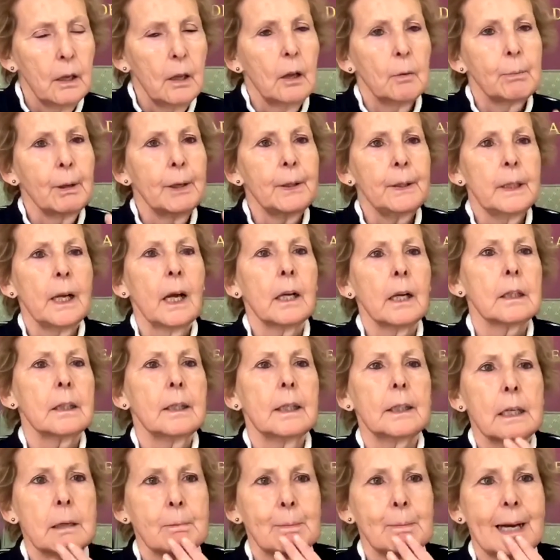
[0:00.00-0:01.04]
But
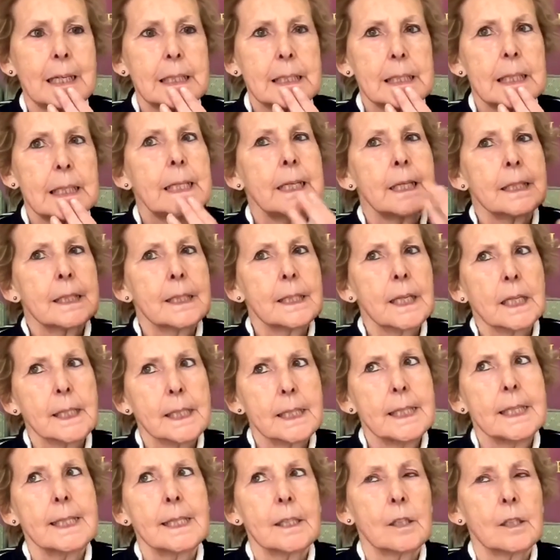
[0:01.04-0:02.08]
nothing about, does this